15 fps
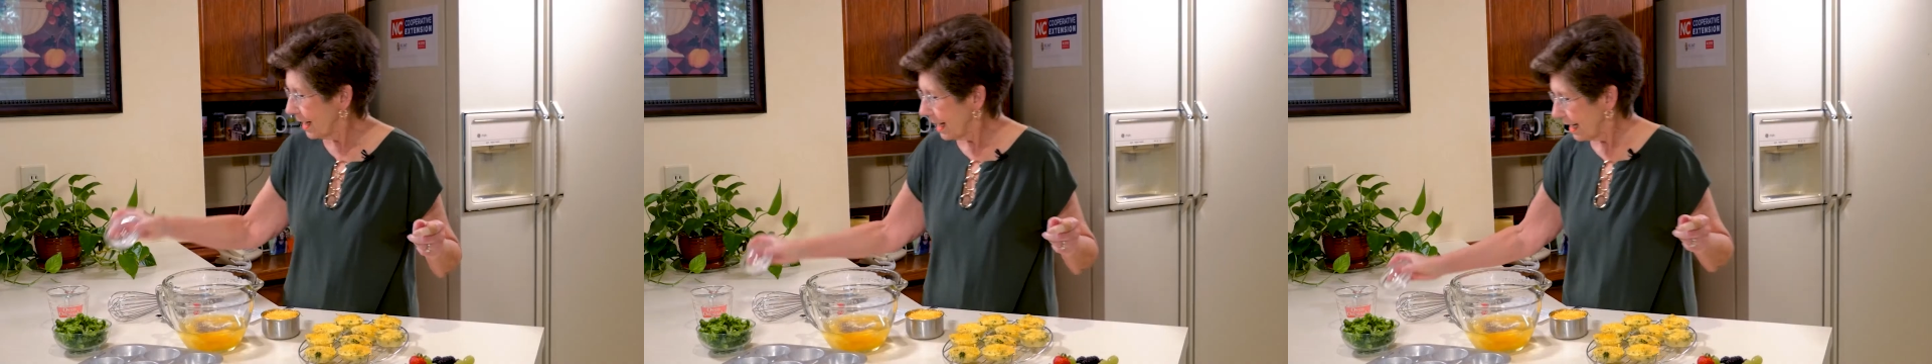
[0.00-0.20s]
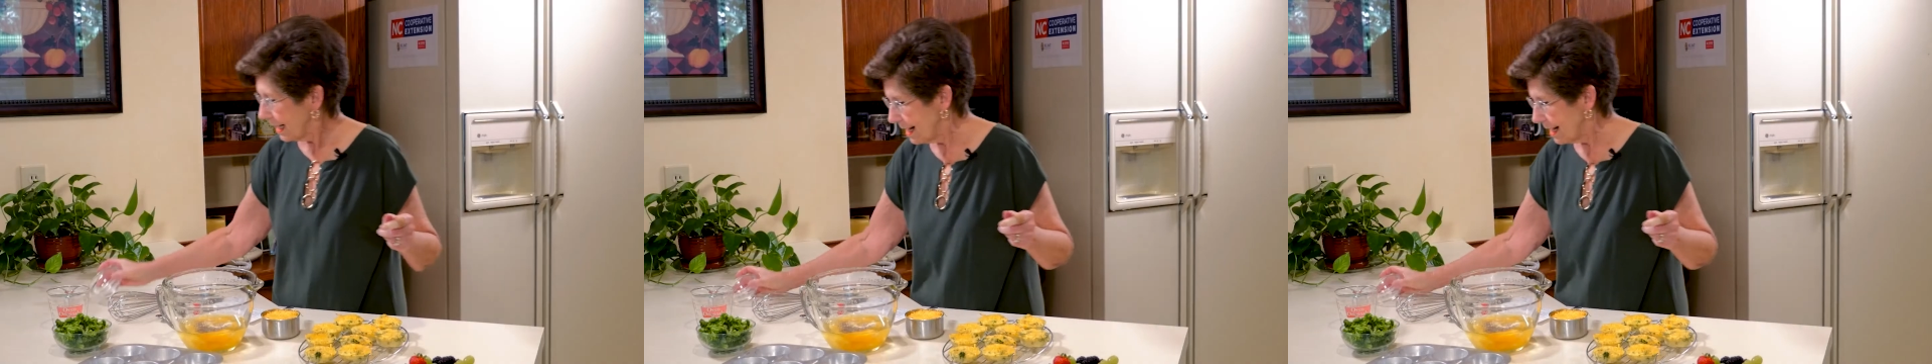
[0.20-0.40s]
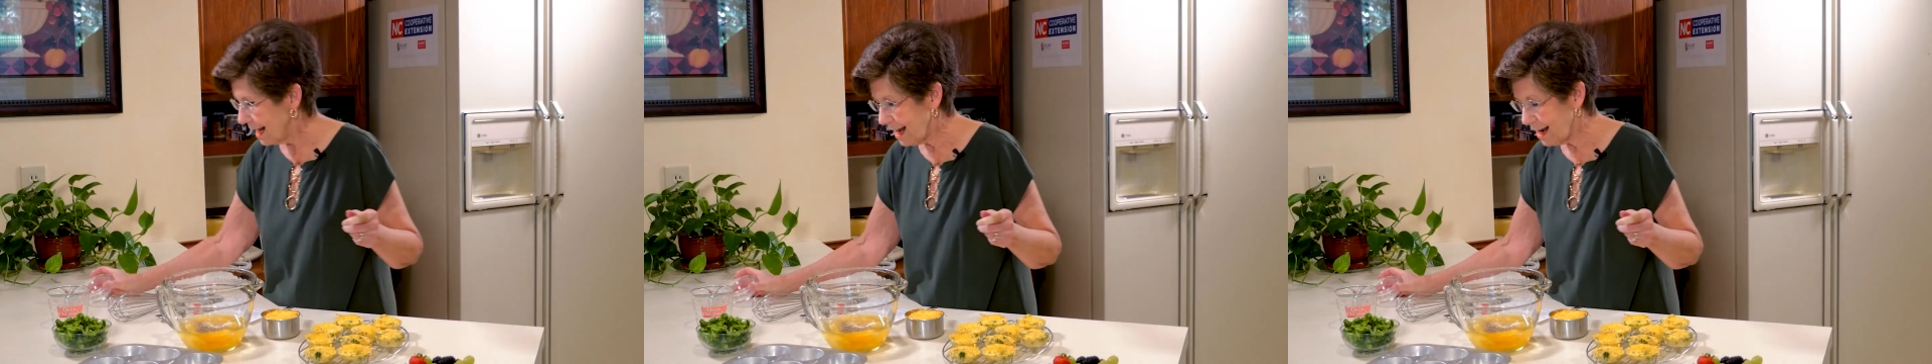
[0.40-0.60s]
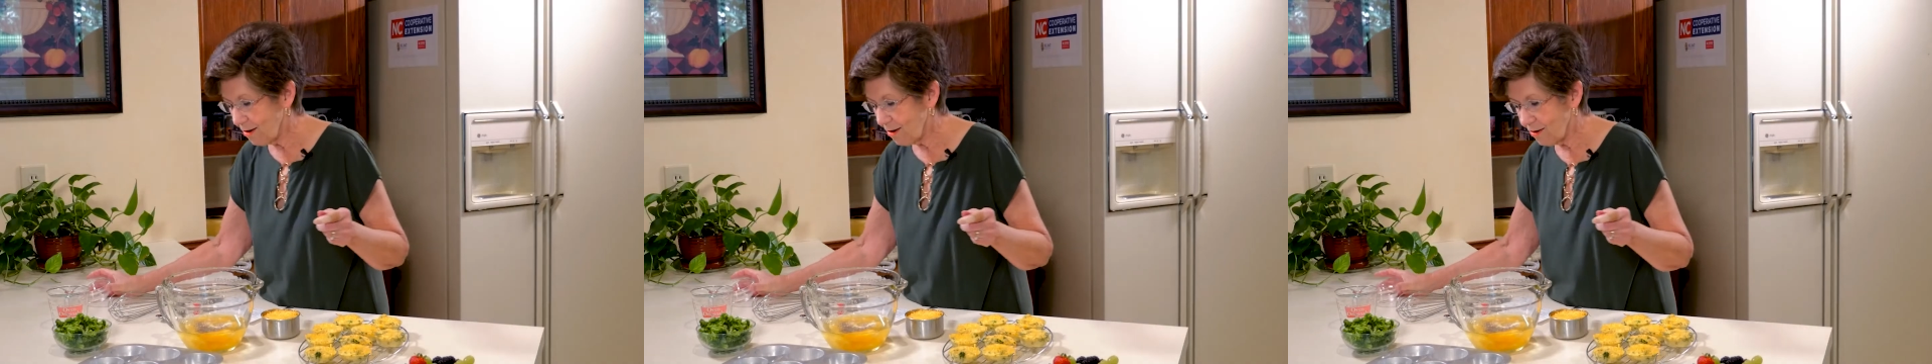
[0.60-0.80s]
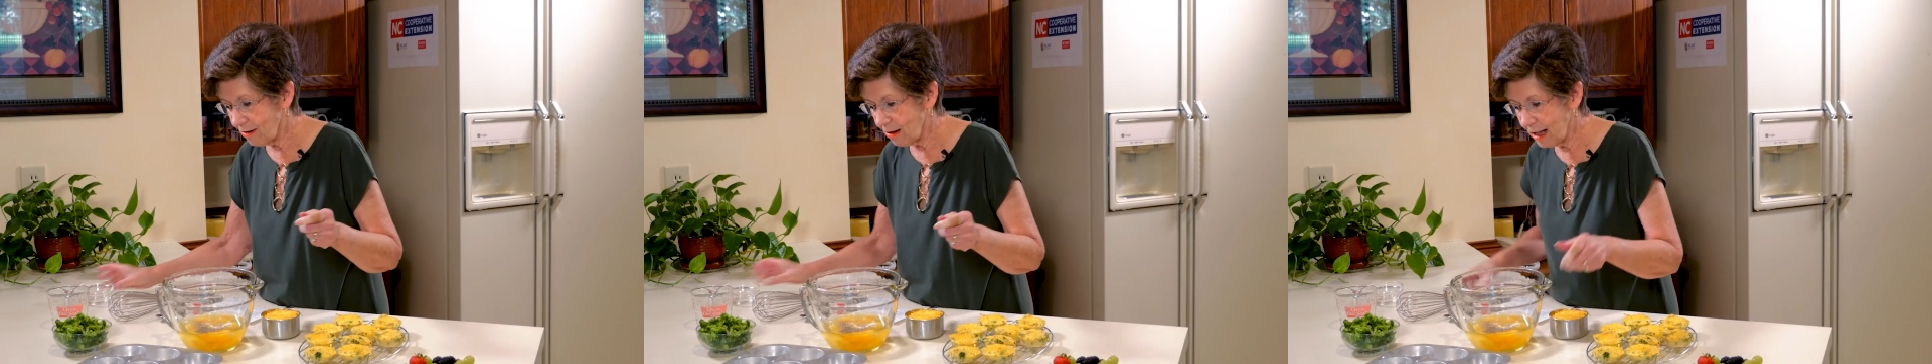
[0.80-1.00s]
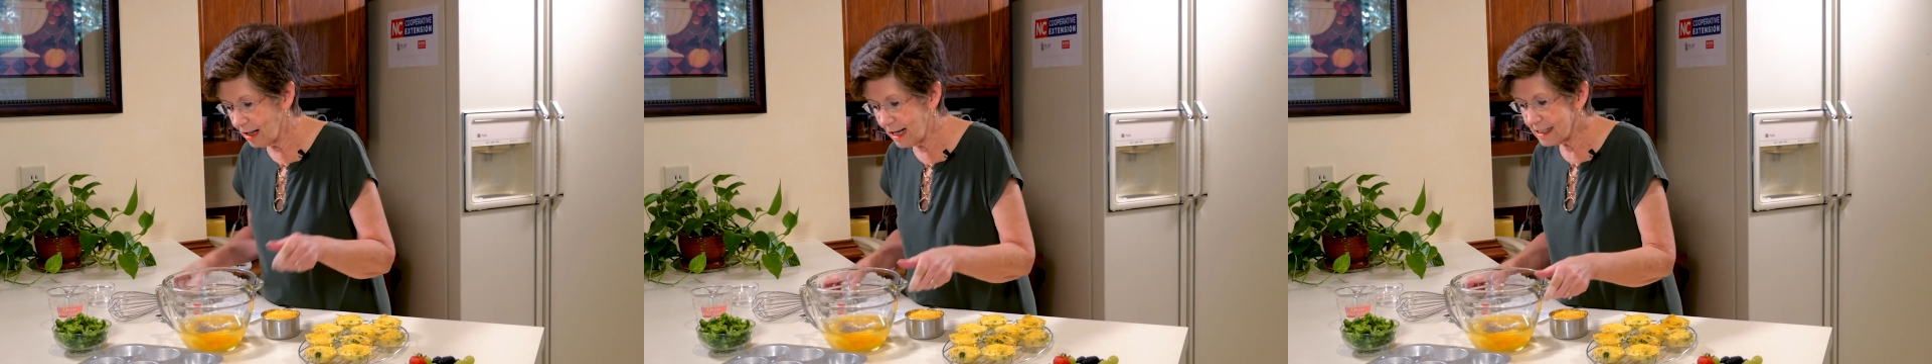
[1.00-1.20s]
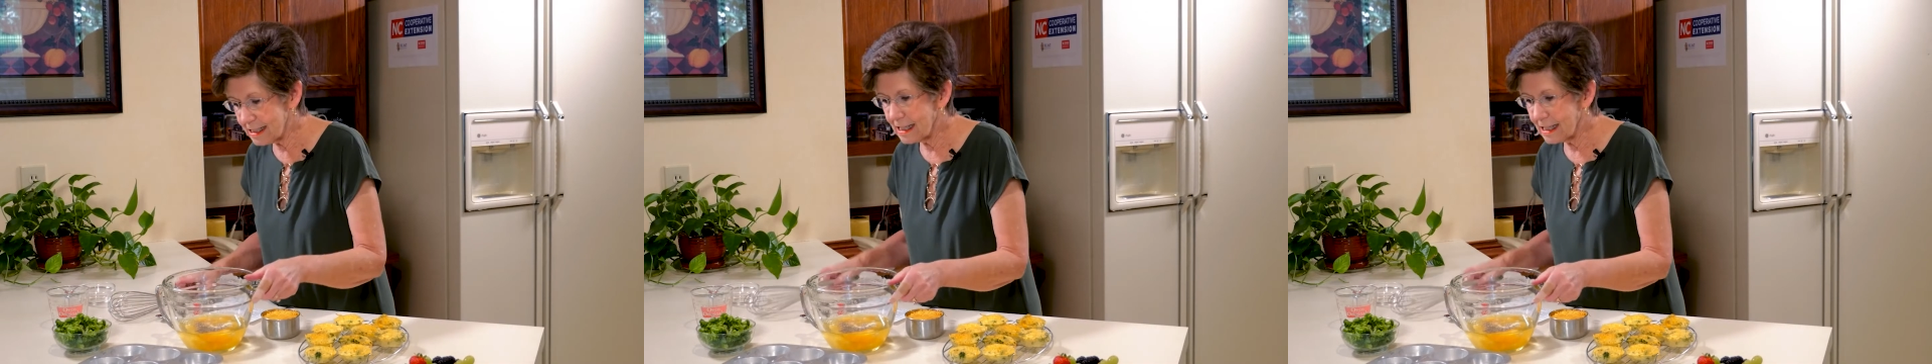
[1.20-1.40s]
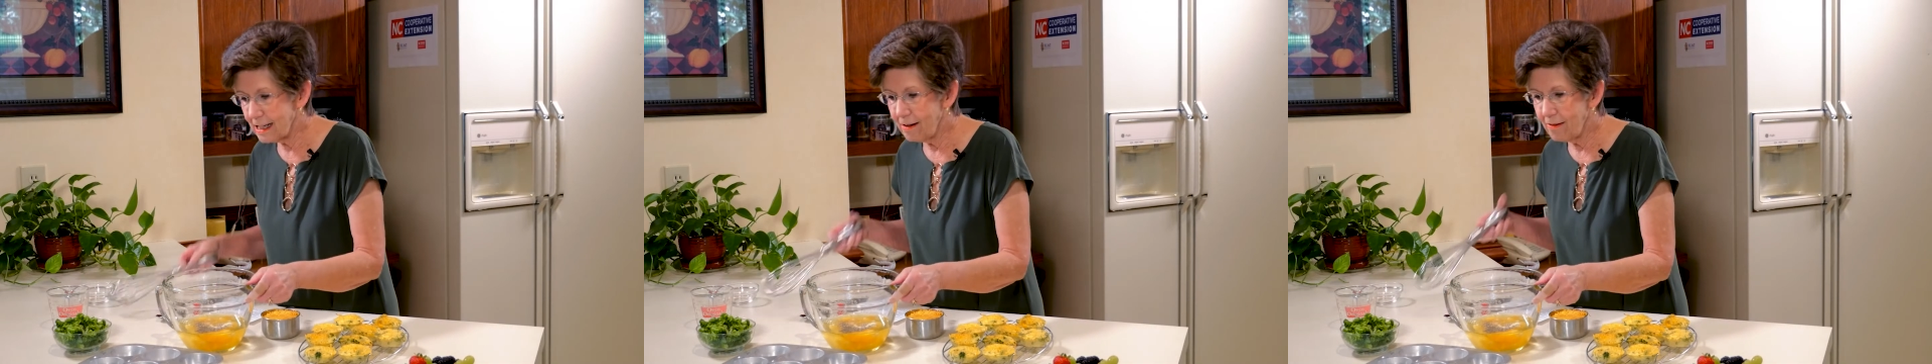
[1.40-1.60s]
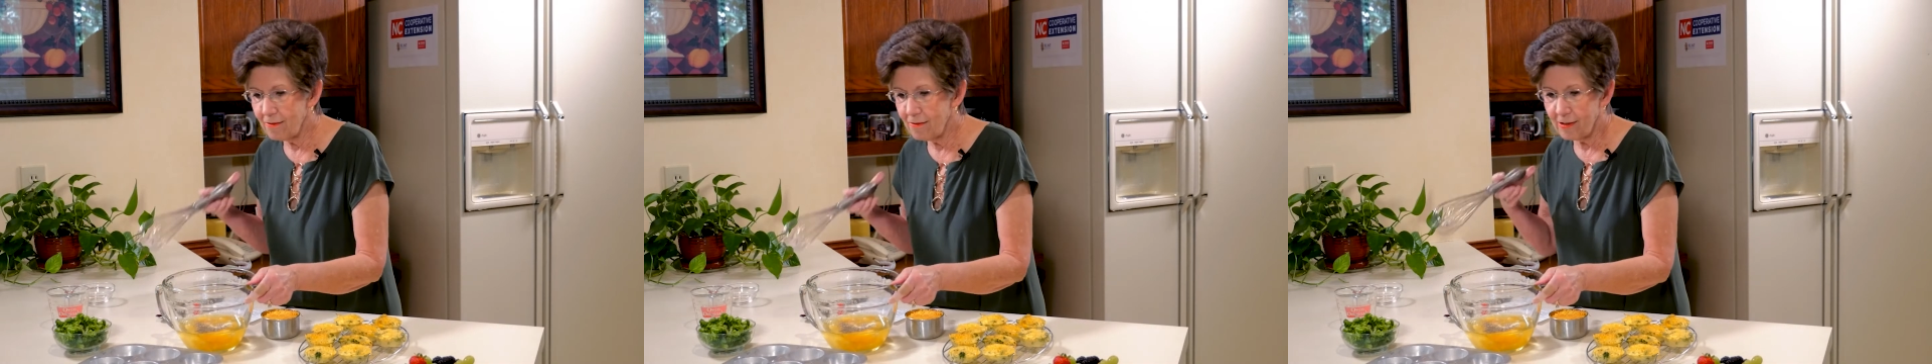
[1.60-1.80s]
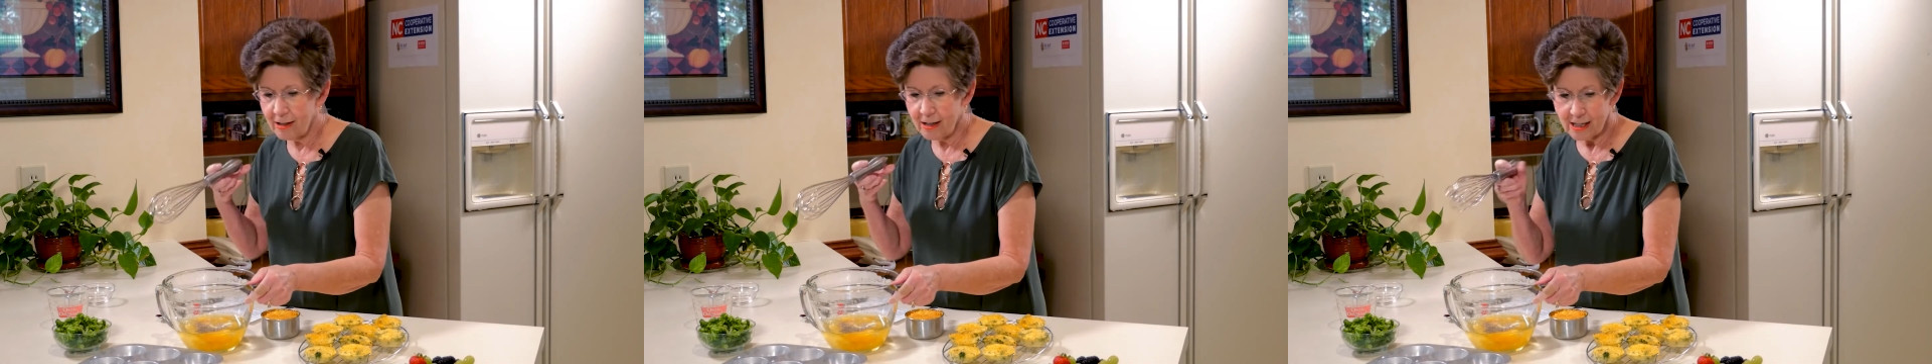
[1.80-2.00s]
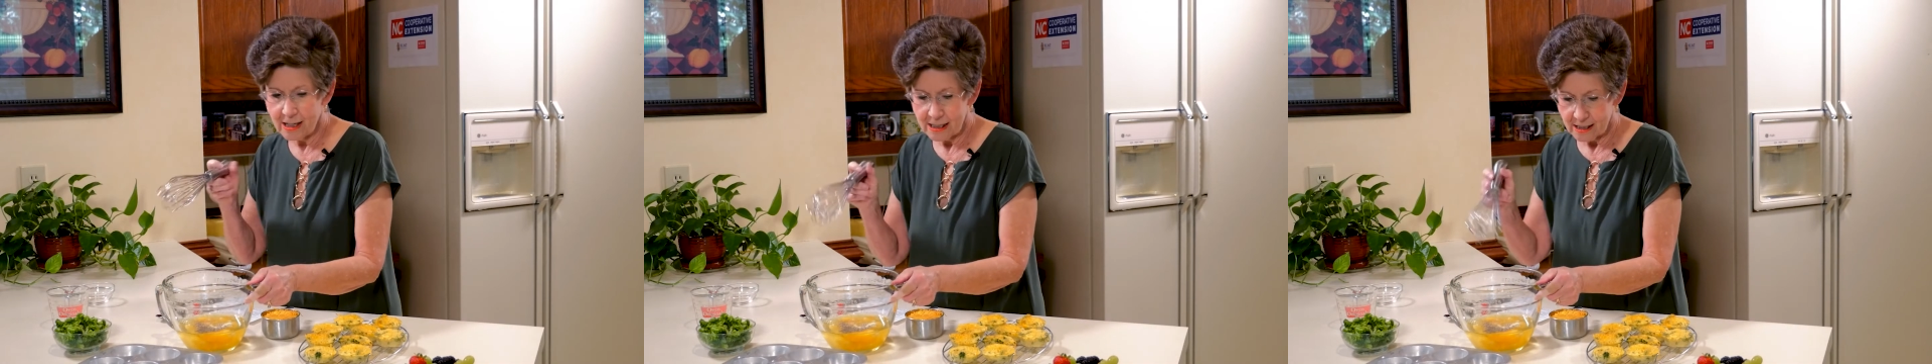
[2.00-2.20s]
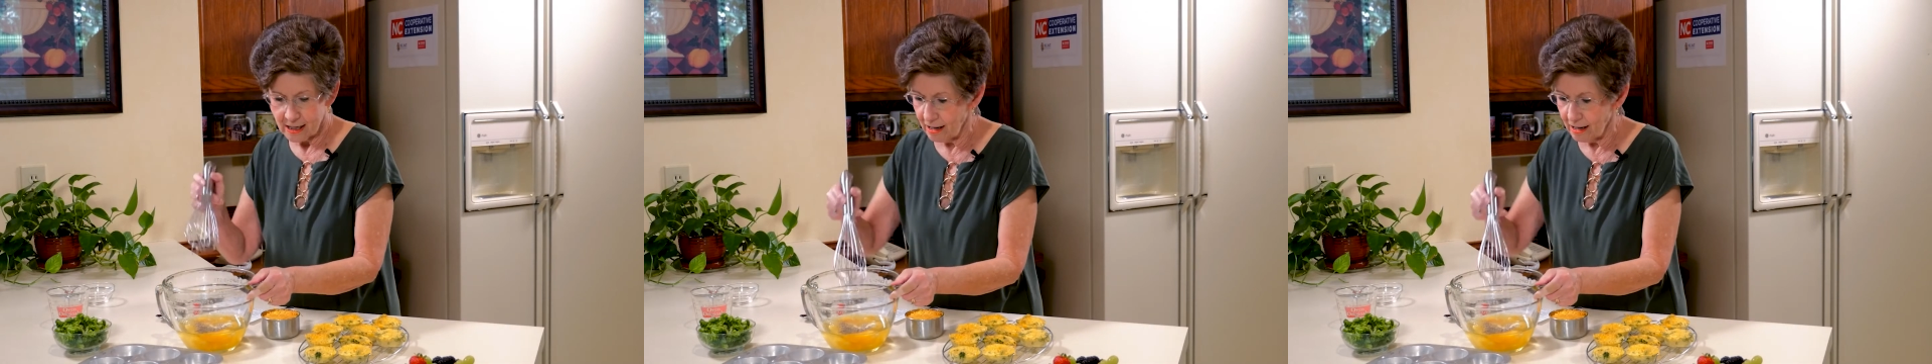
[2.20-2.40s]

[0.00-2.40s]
Now let's give these